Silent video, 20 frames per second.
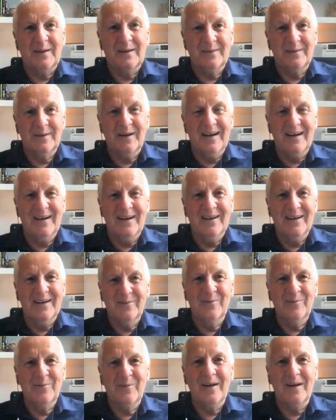
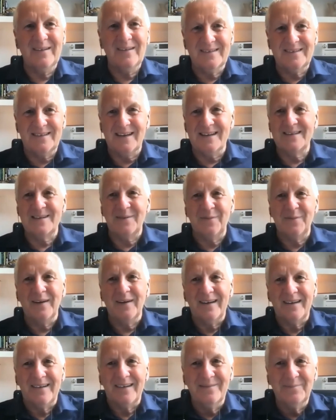well
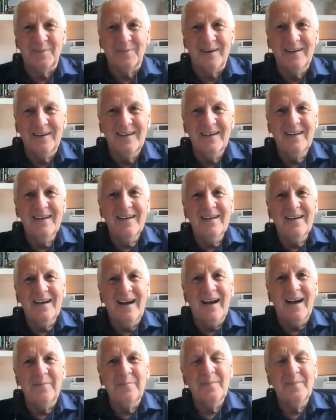testifying. But
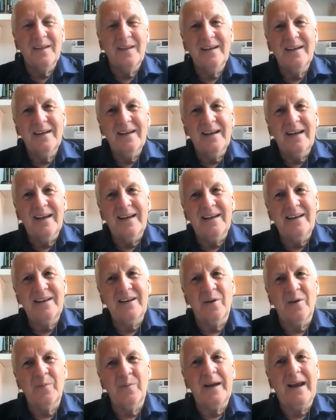
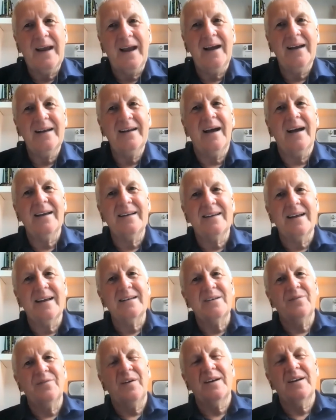we can
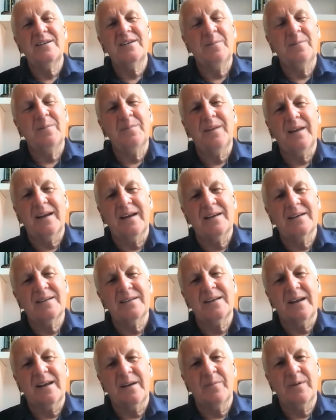identify some things, I
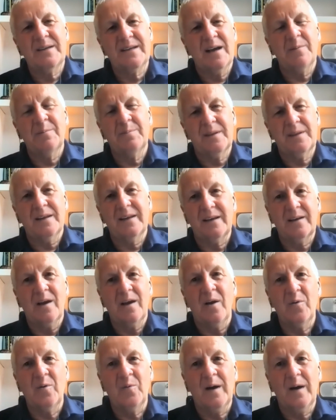think, which help things
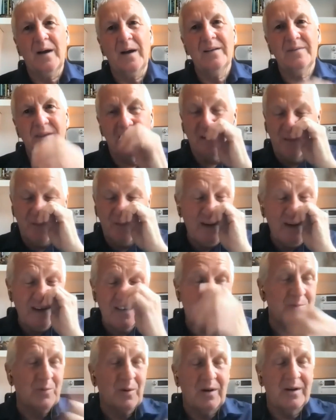go well. And the
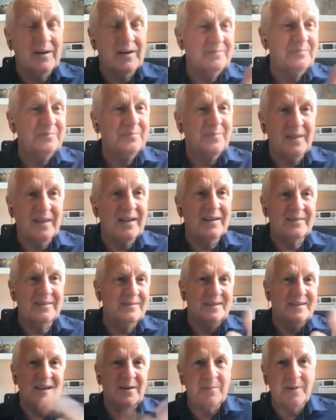first one,
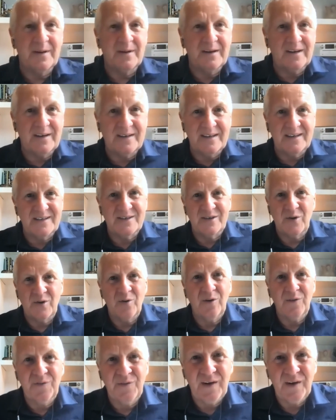and tell me whether this is
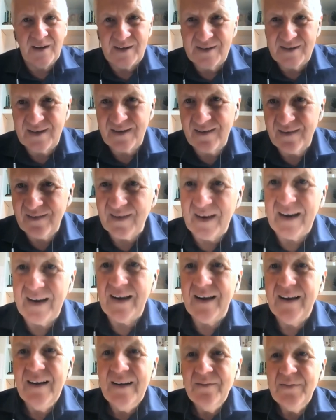your first thing,
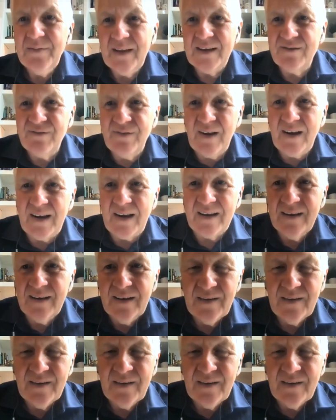is really